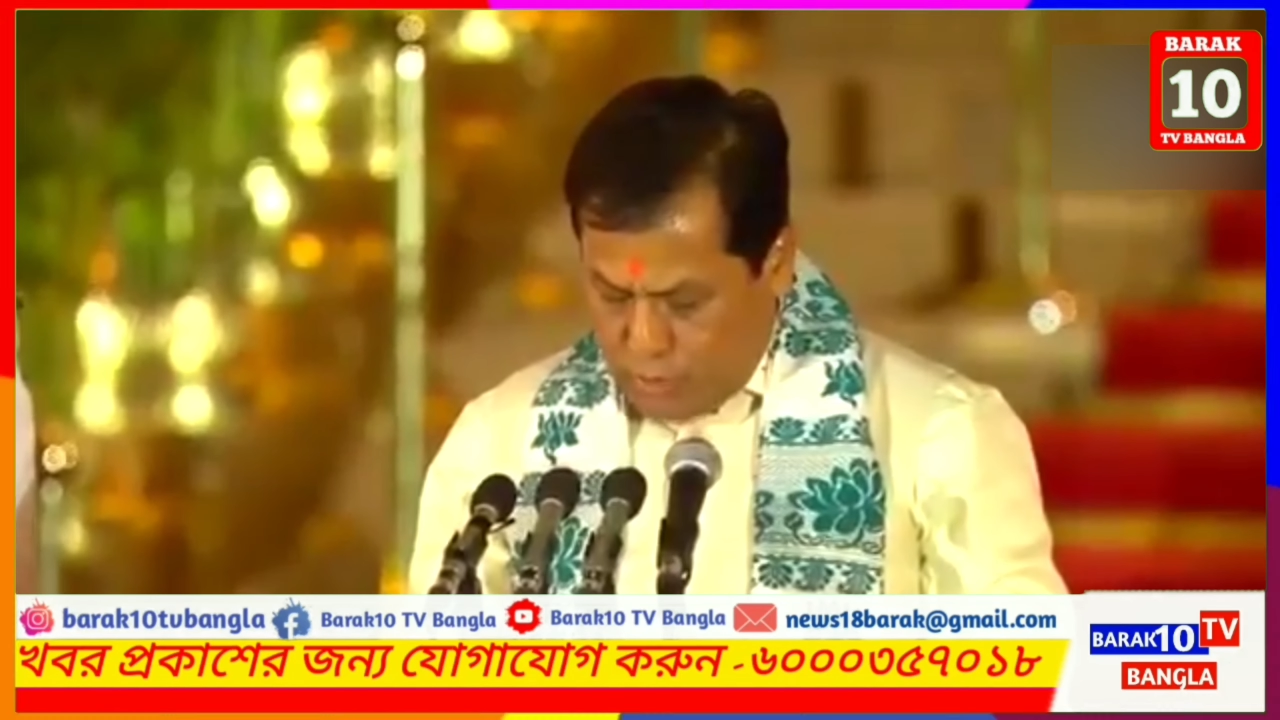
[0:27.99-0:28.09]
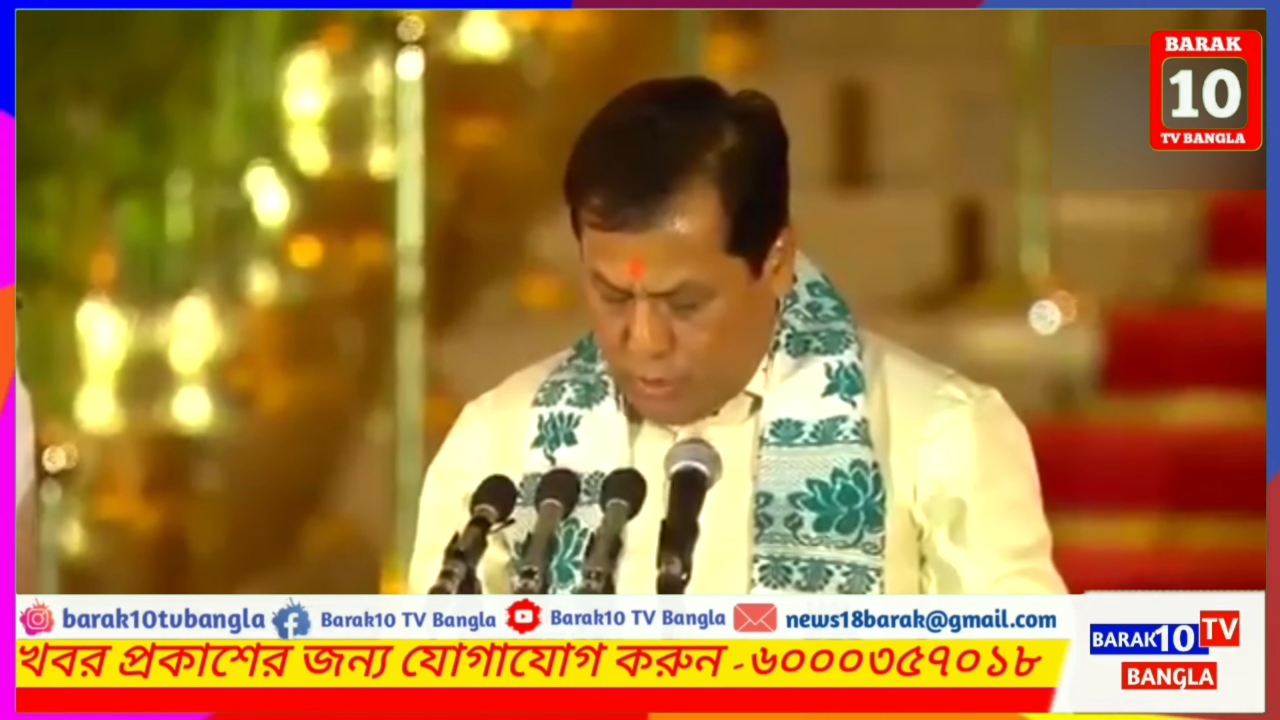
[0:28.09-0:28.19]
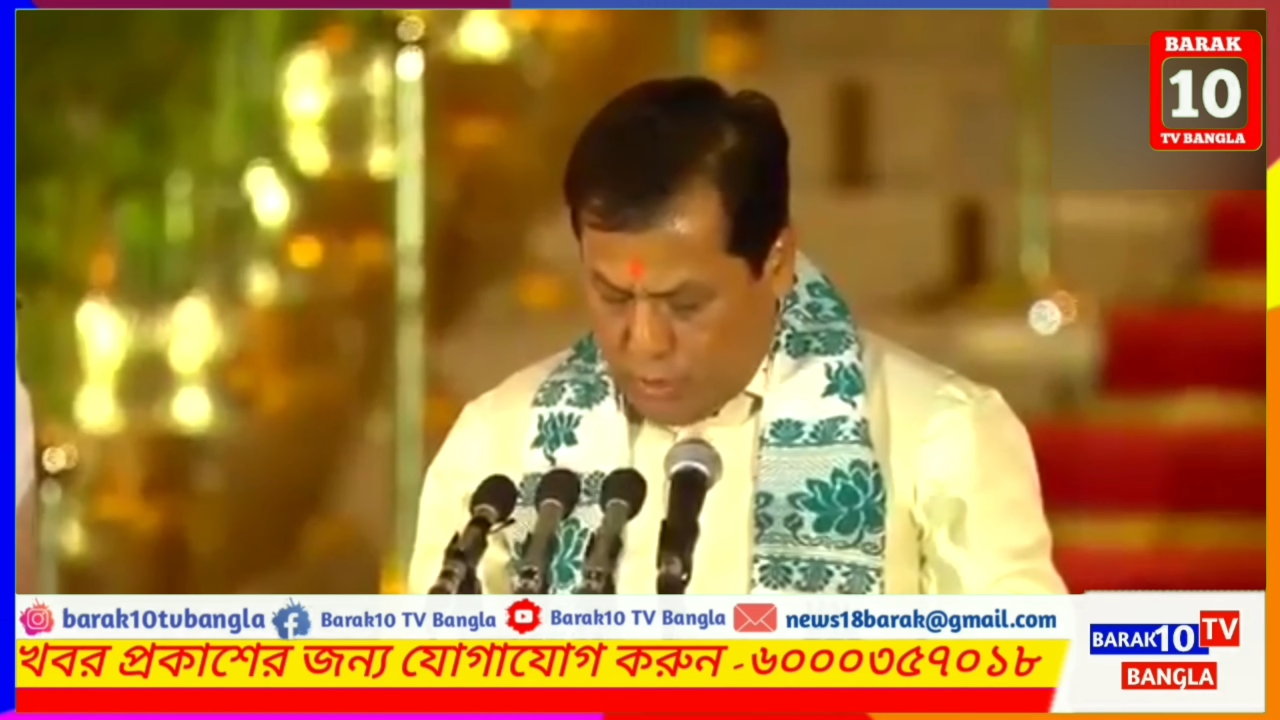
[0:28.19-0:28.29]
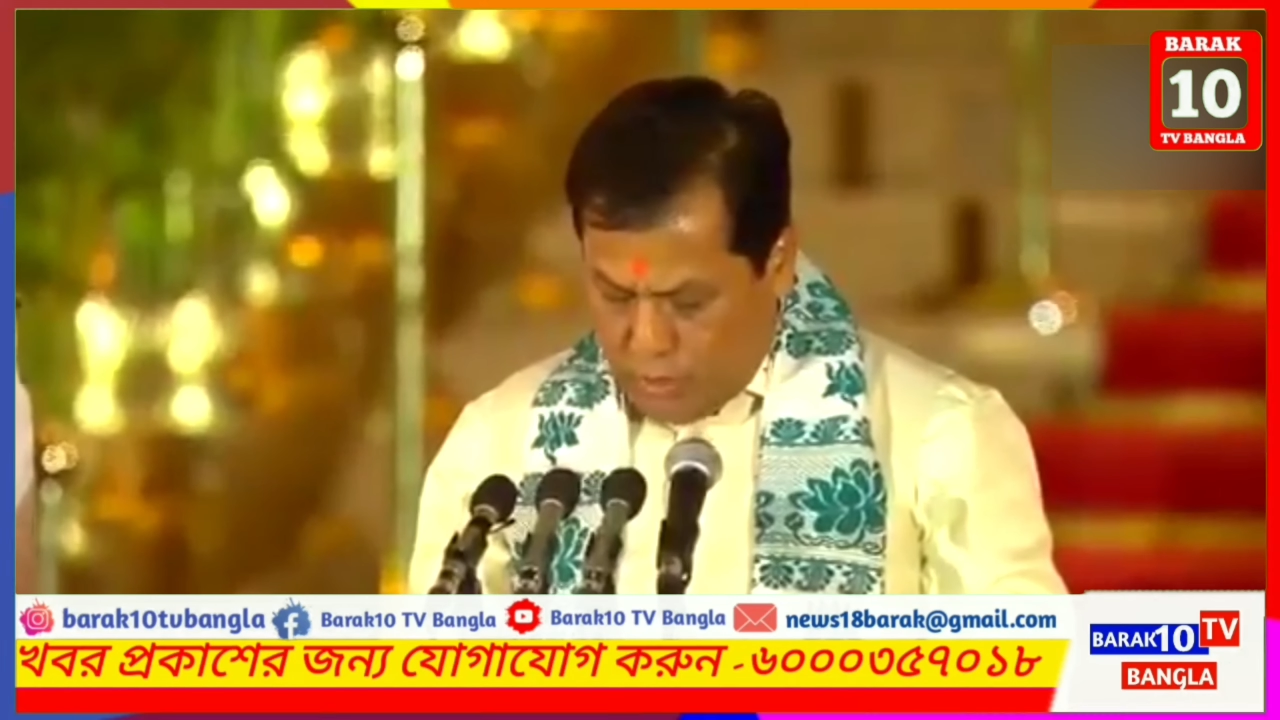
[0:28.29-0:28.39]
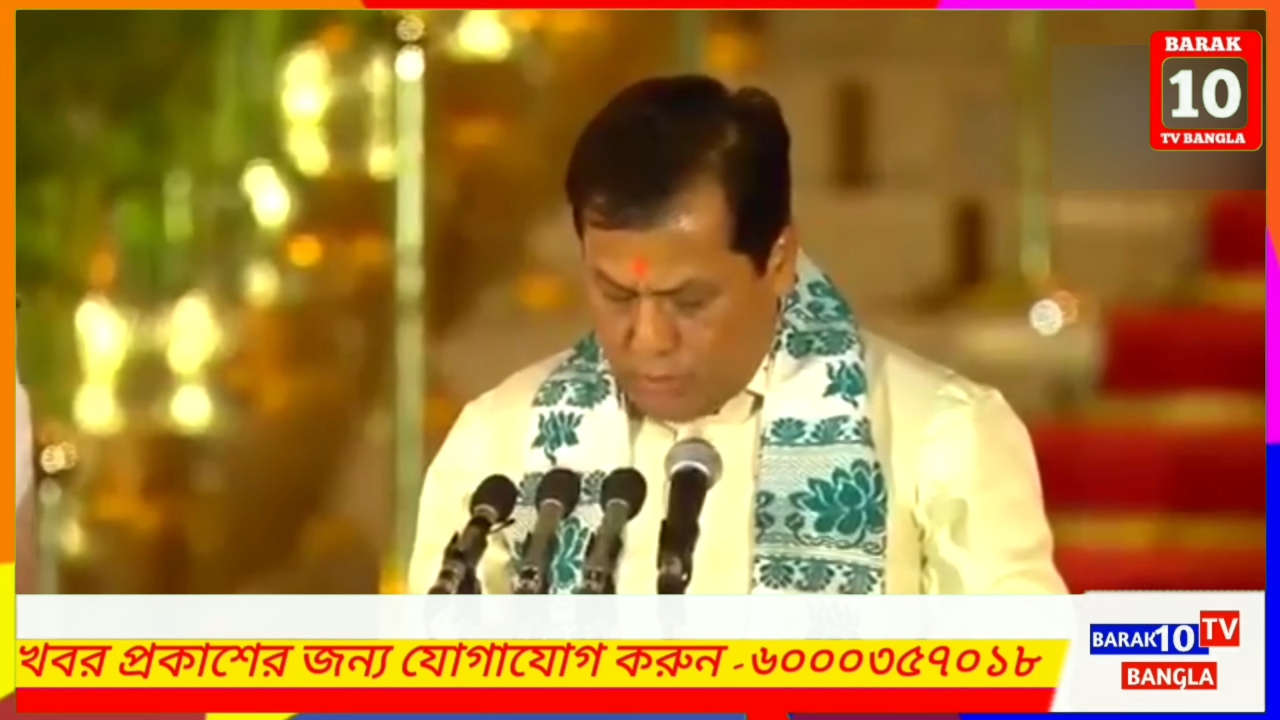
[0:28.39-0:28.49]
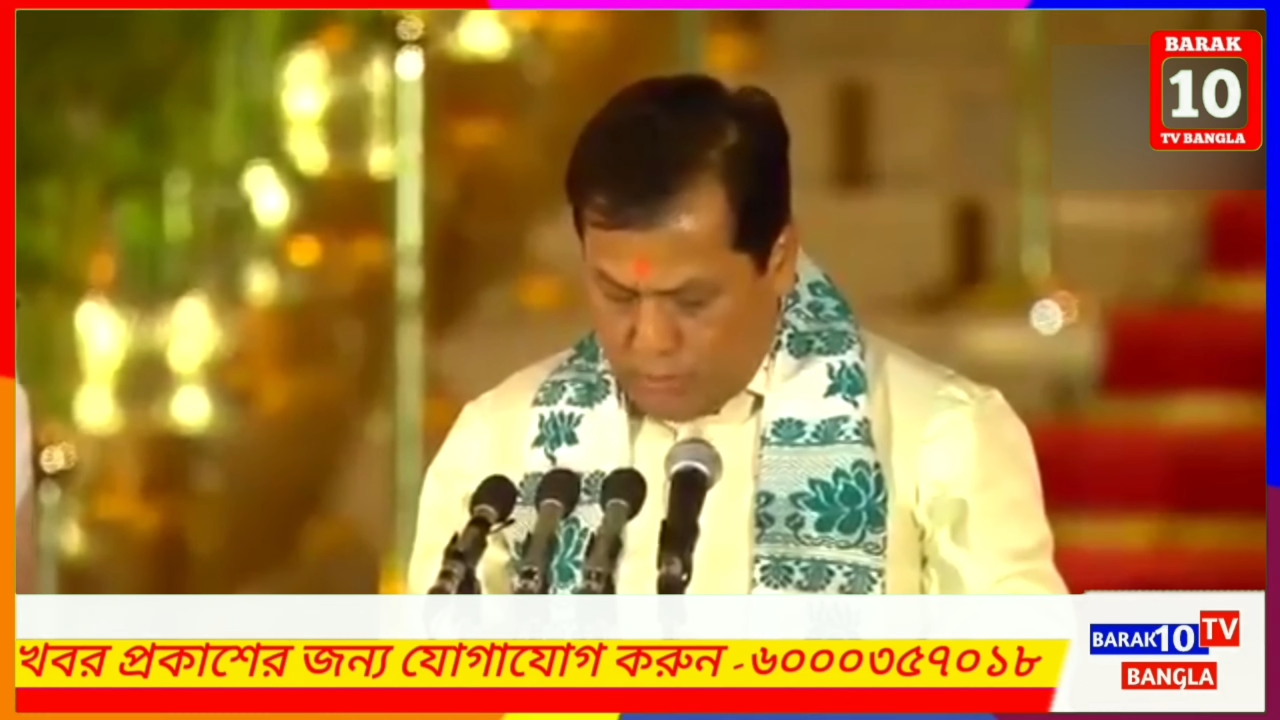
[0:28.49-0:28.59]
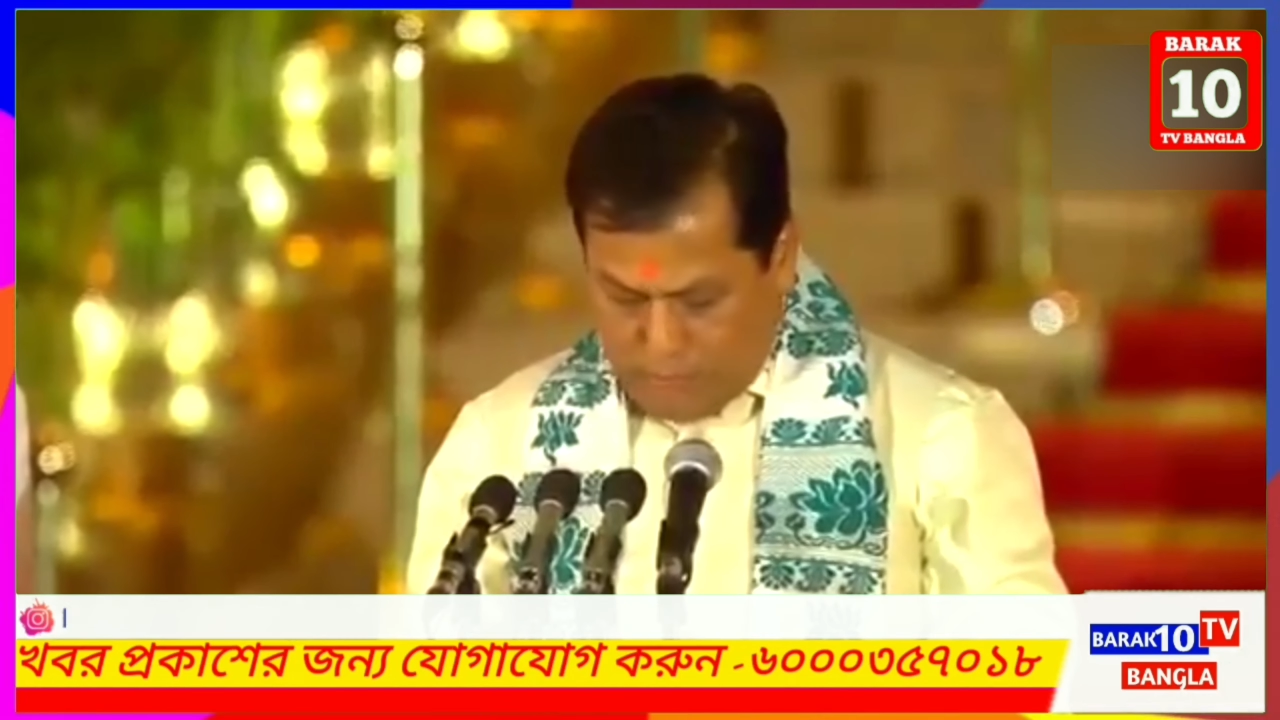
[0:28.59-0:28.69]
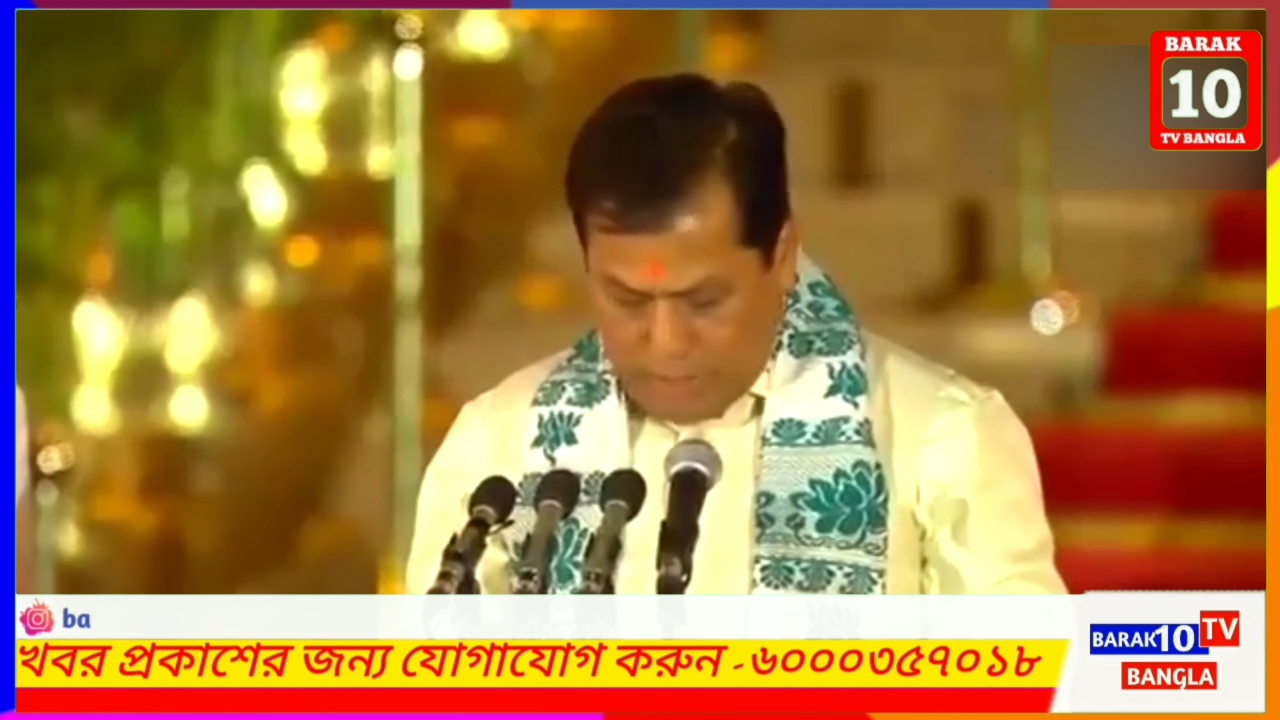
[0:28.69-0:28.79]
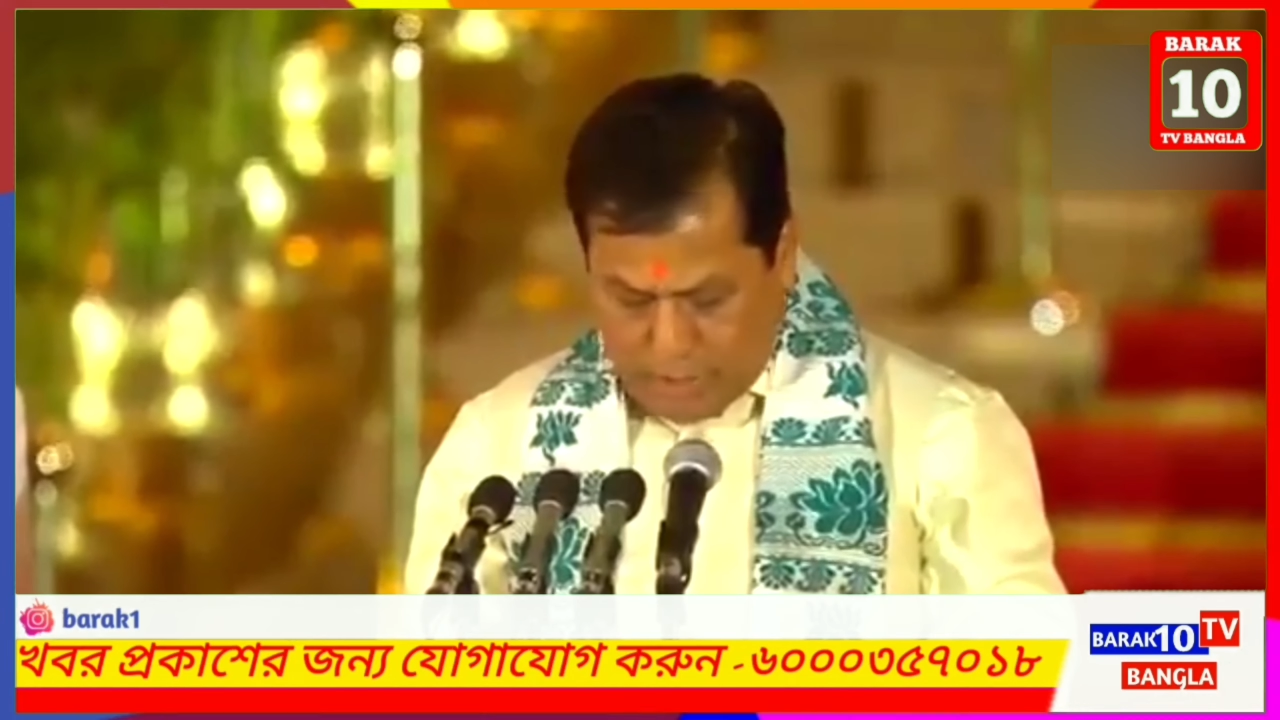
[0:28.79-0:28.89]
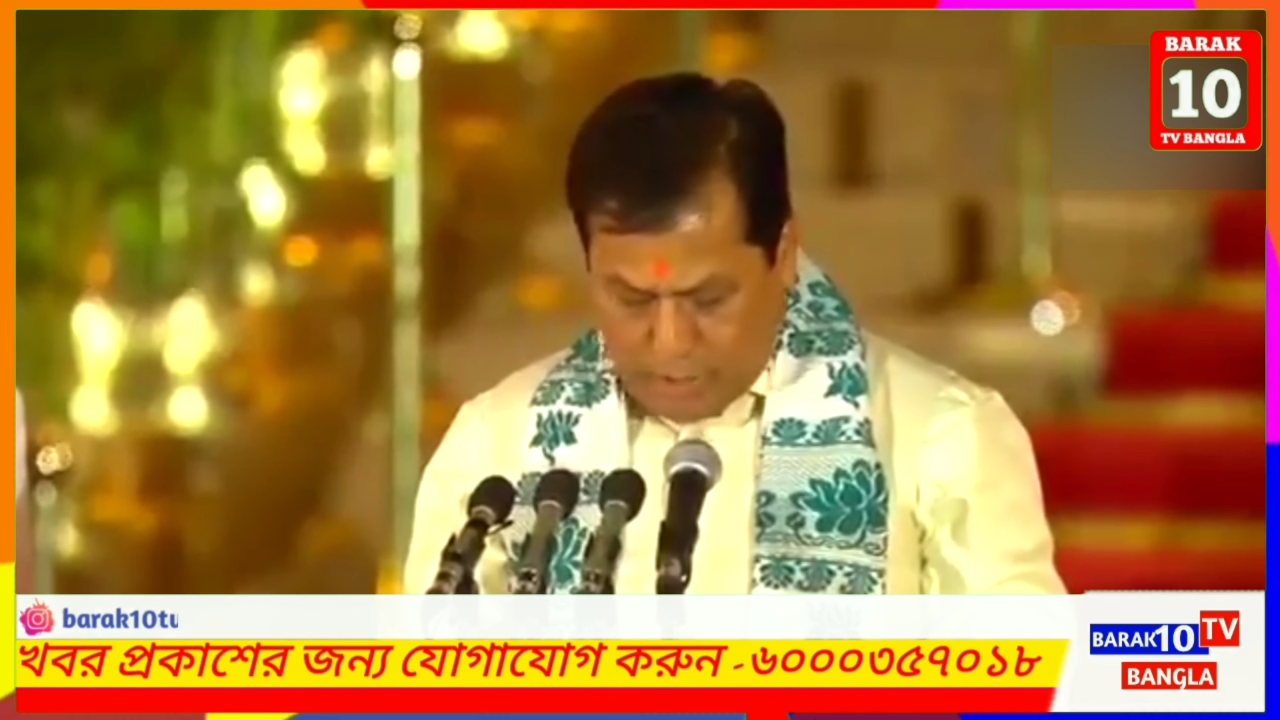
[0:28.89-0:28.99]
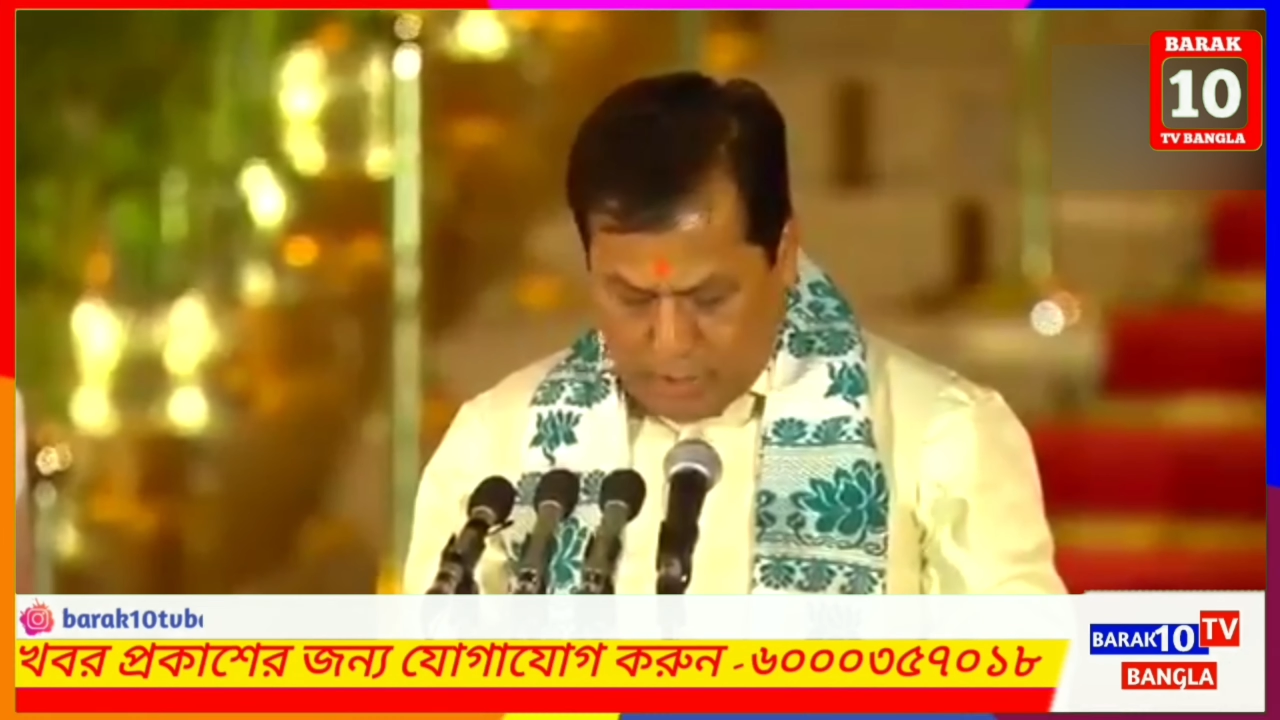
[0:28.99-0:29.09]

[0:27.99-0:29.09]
all manner